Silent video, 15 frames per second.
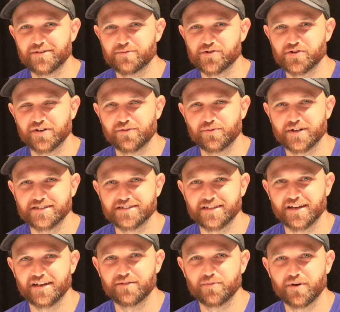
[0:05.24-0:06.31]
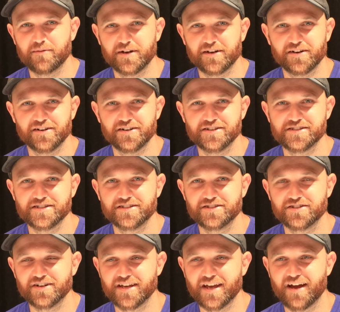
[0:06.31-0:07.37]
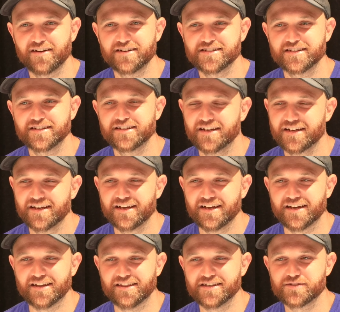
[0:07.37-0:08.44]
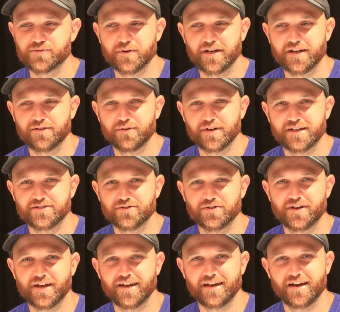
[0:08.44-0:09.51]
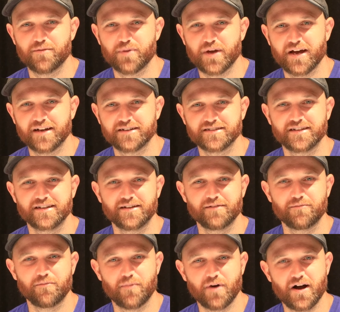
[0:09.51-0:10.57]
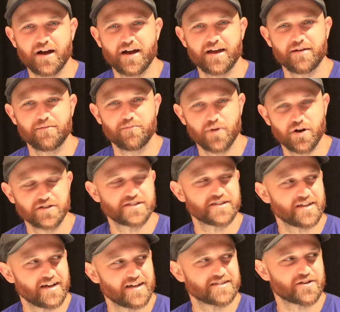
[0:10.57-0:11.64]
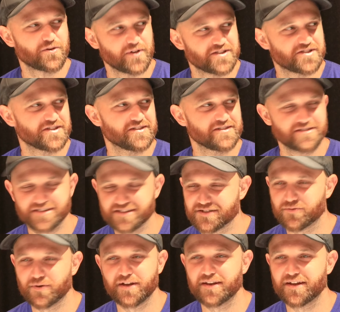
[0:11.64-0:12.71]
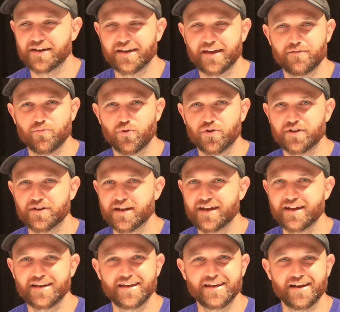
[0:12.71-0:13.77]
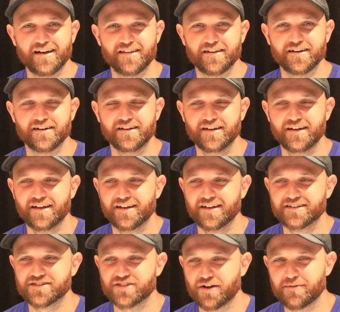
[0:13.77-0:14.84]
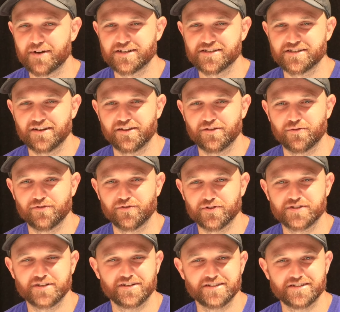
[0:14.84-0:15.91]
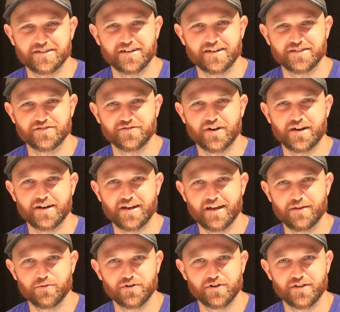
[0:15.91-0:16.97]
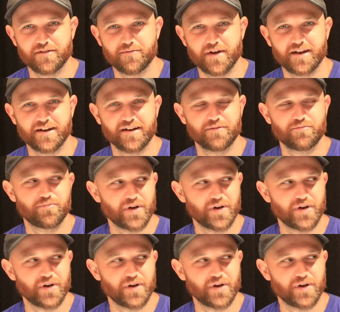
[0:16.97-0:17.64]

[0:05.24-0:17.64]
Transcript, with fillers: I'm joined once again by my co host, Johnny Harrison. And this week we are talking about my most asked question. This is the one I get more than any other. So much so that we've also decided to write an ebook on the matter.